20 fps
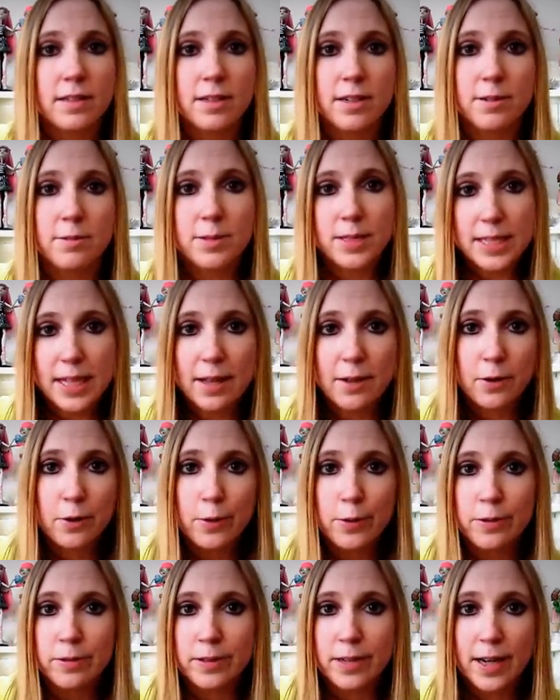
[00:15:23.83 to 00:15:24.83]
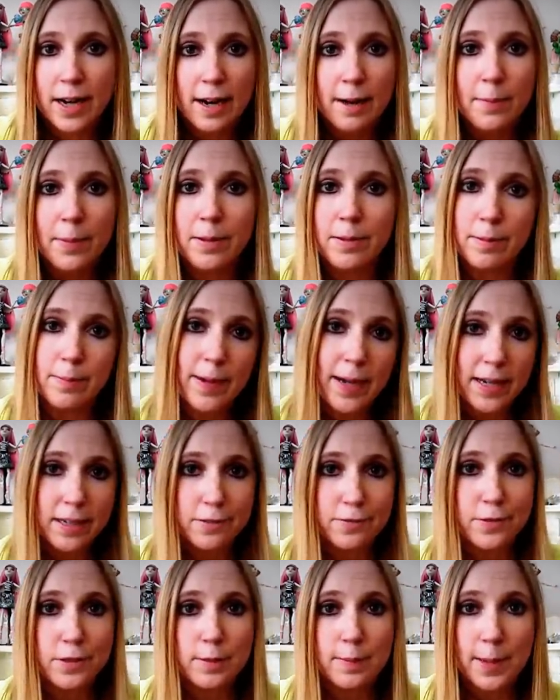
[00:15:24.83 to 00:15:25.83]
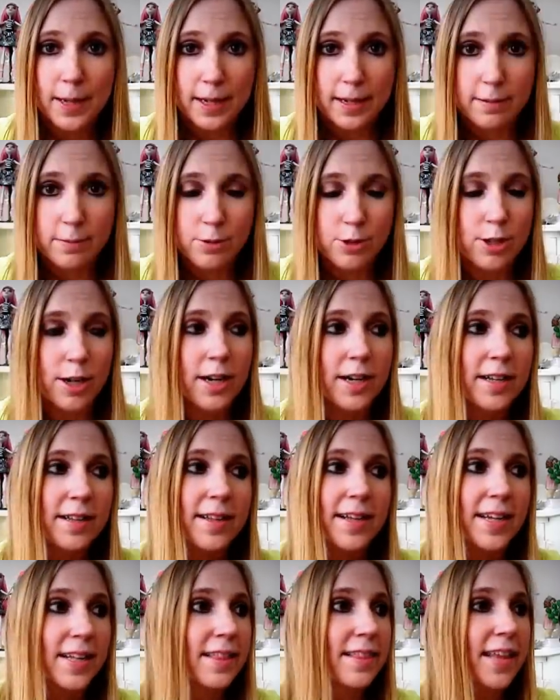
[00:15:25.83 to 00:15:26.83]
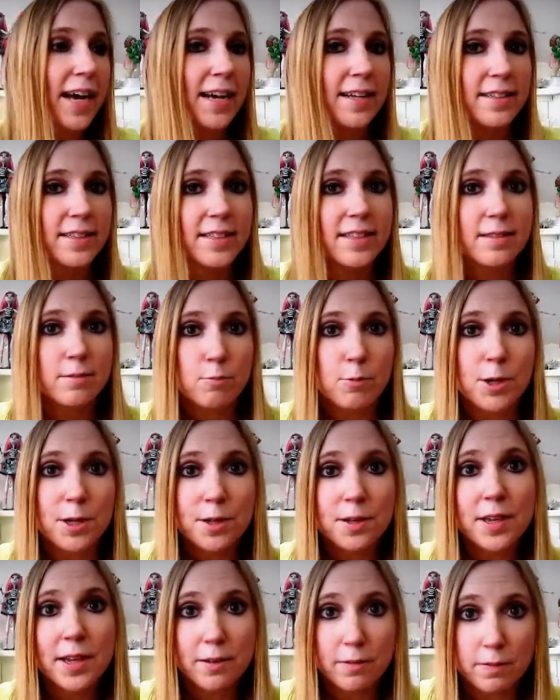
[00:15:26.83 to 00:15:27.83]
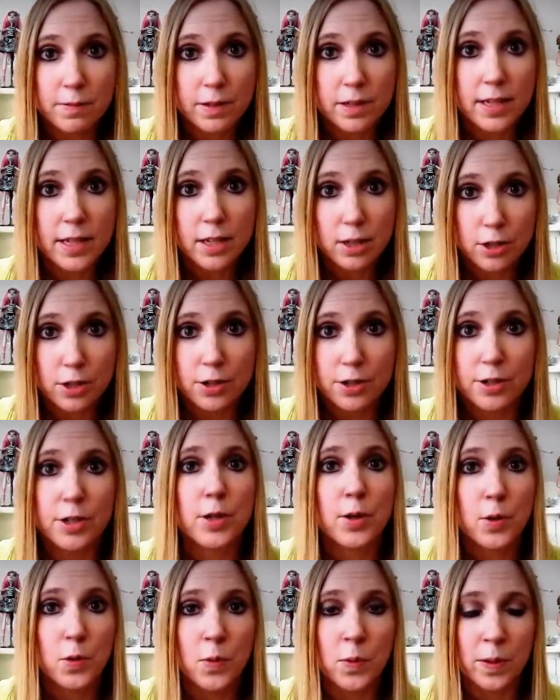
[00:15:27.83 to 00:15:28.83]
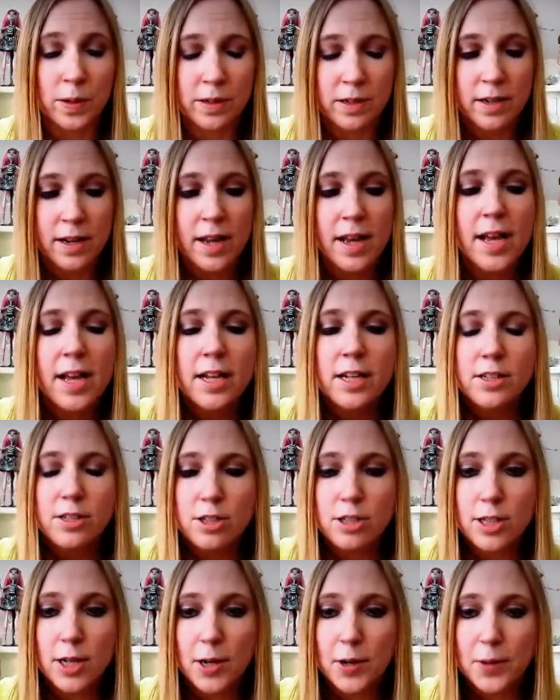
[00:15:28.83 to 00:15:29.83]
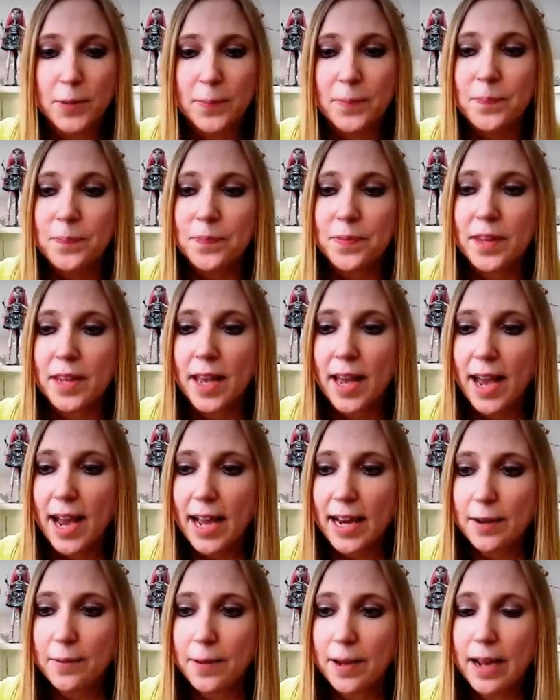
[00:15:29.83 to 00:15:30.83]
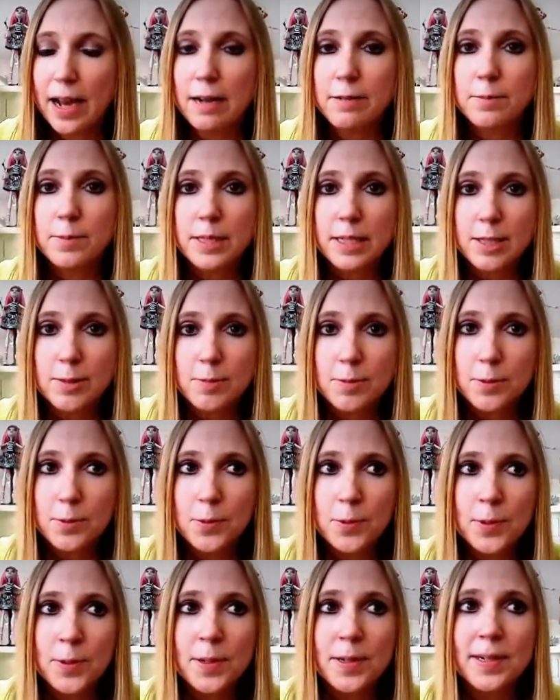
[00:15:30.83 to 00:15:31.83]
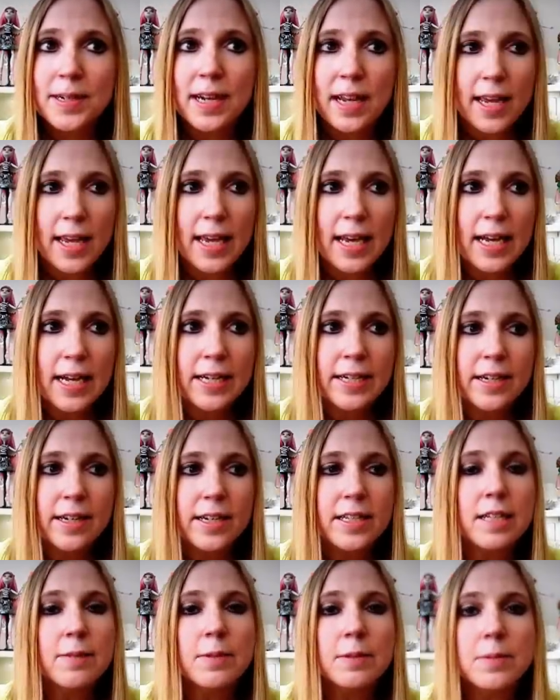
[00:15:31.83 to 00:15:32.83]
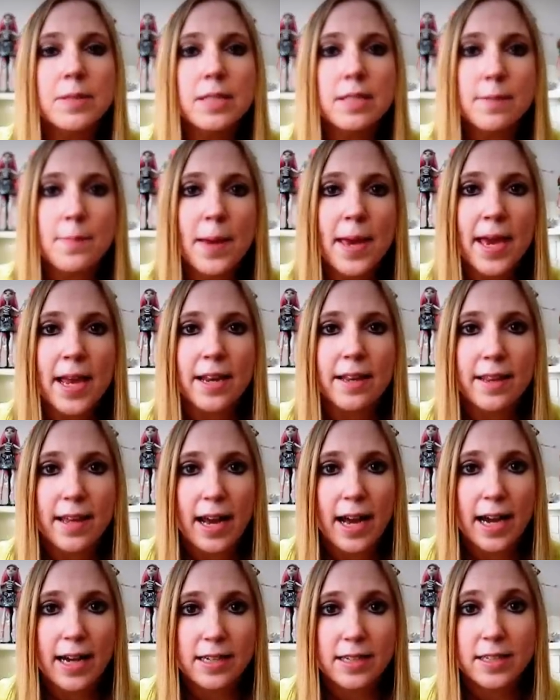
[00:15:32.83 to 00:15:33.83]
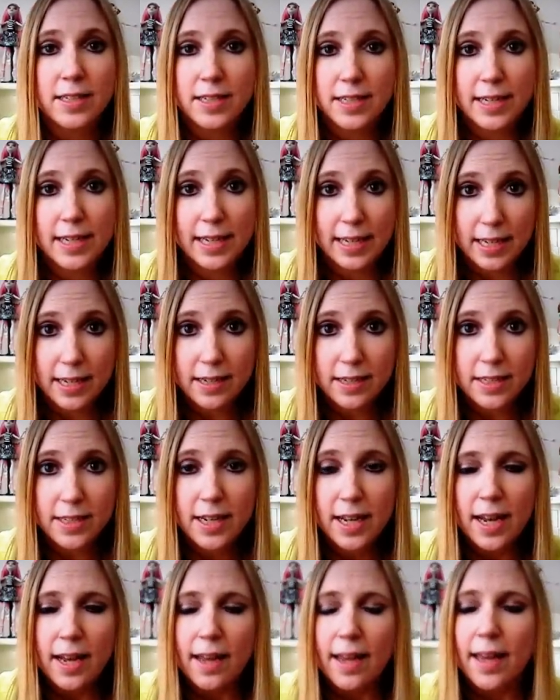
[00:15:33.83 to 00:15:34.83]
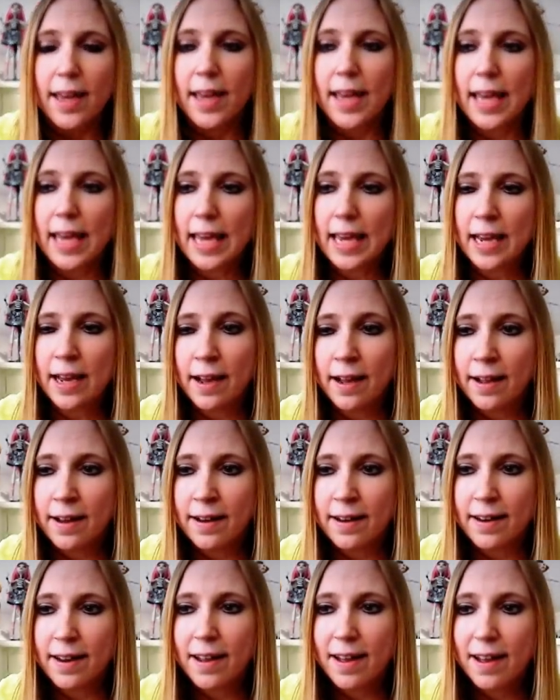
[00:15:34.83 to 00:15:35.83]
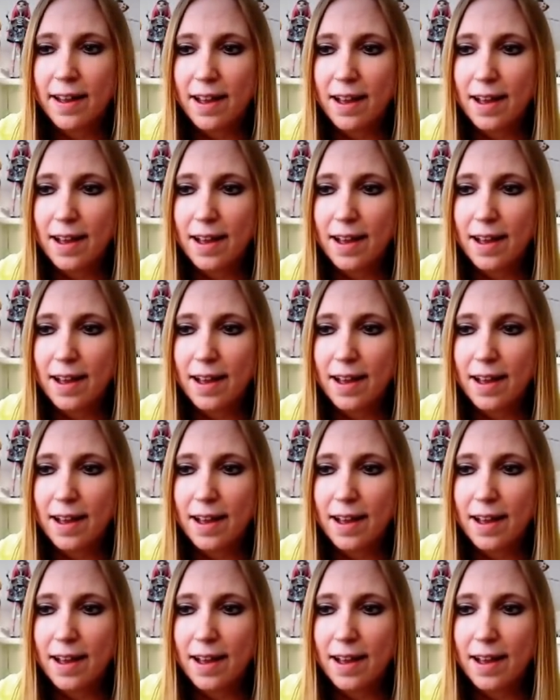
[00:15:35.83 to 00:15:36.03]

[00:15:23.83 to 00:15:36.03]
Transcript: you know, selling corn on the cob out the back of his pickup truck. Like, that's where you get really good corn. So, anyway, I'm obsessed with corn, and sometimes it's a pain in the ass to eat. And